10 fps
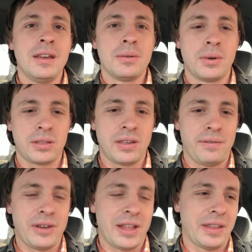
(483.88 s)
once I
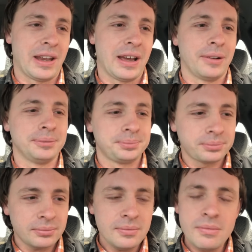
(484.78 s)
found that out.
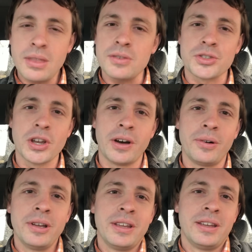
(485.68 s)
So,
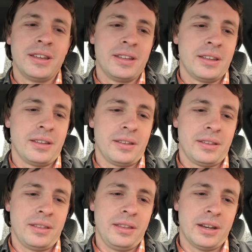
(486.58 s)

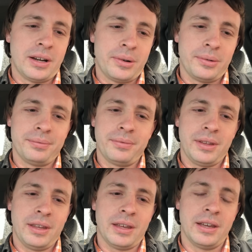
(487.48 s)
you know,
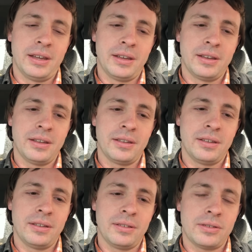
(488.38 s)

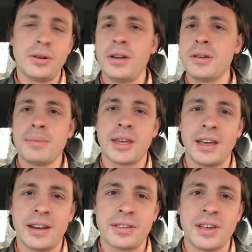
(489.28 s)
to all you
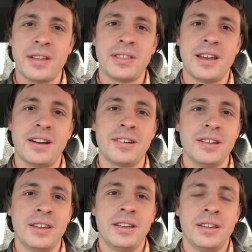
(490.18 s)
mechanics out there
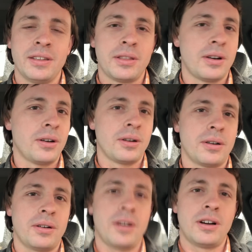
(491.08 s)

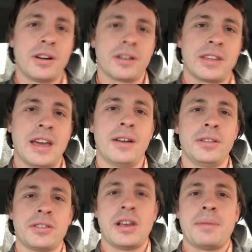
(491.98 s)
are
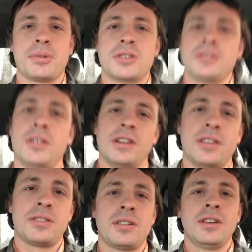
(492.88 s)
countless
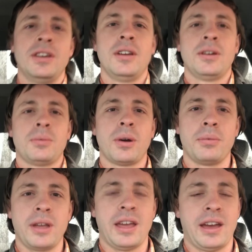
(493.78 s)
opportunities where
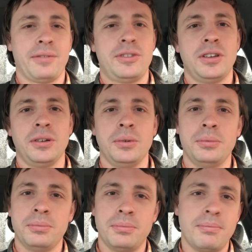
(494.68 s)
we have to
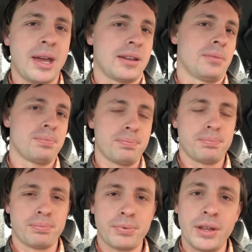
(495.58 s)
get
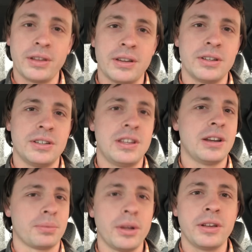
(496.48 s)

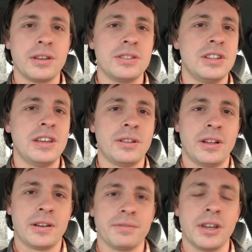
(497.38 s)
a really good deal
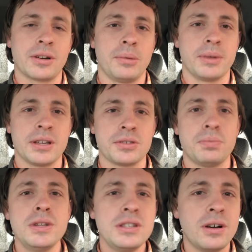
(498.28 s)
on a vehicle, because
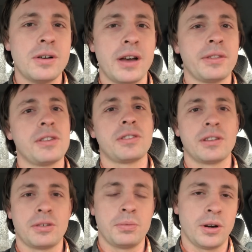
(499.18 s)
we know how these
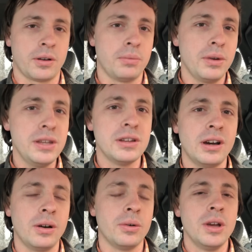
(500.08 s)
things work. We
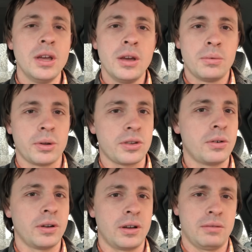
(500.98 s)
know what's
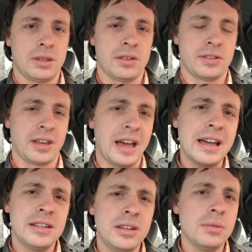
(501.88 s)
going on with this thing.
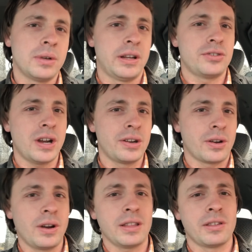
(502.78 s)
I knew when I tried to
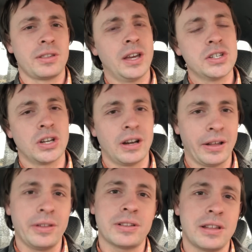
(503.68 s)
crank this engine and
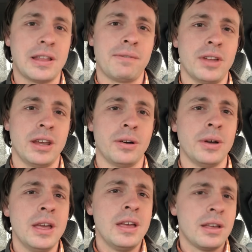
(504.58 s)
I looked at that video
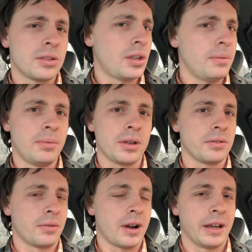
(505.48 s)
that something
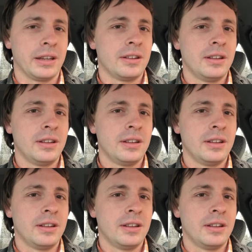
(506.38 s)
wasn't right.